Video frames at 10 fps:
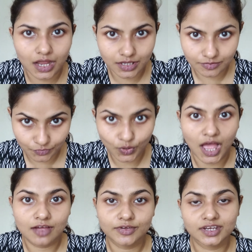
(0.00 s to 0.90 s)
If you
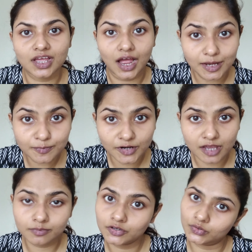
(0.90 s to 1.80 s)
have any eye
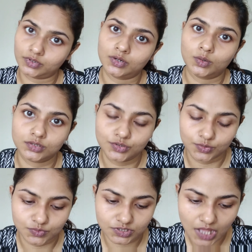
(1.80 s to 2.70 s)
primer you can also
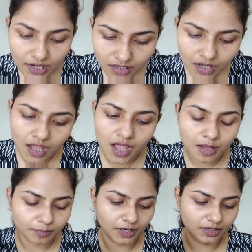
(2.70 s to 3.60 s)
use that,
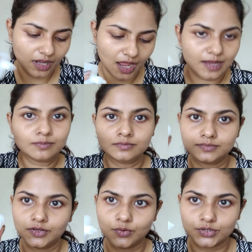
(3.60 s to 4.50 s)
but I
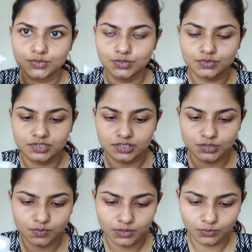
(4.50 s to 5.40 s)
am going to use
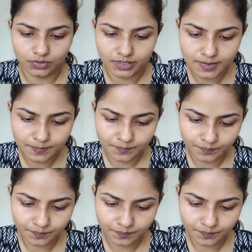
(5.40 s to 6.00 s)
this one only.